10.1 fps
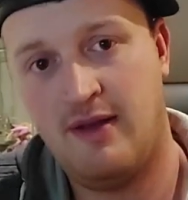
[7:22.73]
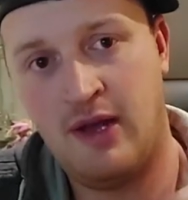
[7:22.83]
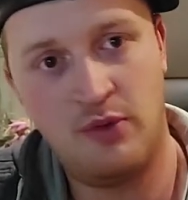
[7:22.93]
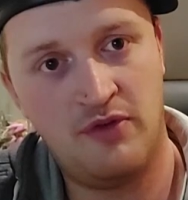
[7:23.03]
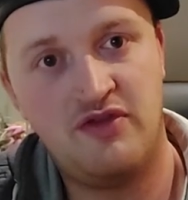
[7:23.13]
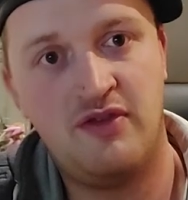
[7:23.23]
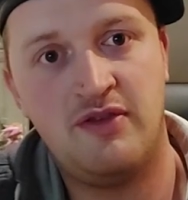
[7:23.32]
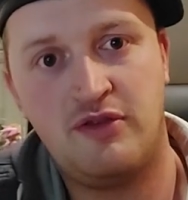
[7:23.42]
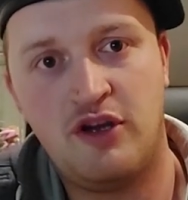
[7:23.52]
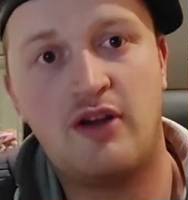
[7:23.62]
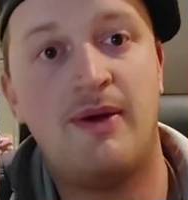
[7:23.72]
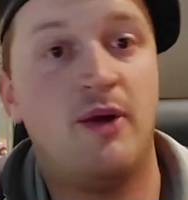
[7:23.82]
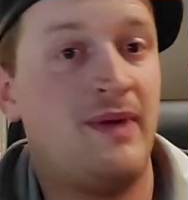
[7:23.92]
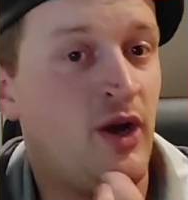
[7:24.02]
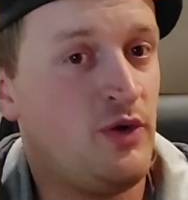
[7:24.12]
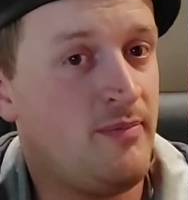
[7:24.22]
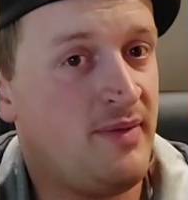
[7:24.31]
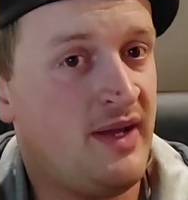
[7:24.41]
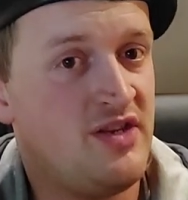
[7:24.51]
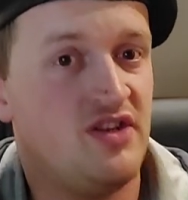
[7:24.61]
I will talk about my own
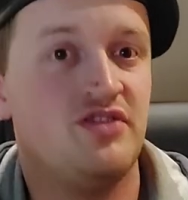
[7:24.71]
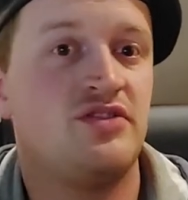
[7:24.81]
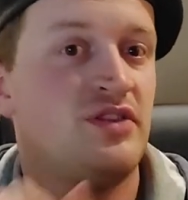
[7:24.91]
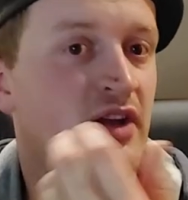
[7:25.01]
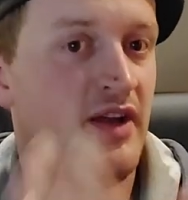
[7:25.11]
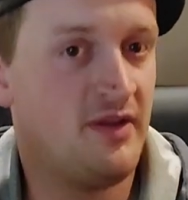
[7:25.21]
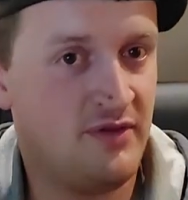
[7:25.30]
opinions, uh,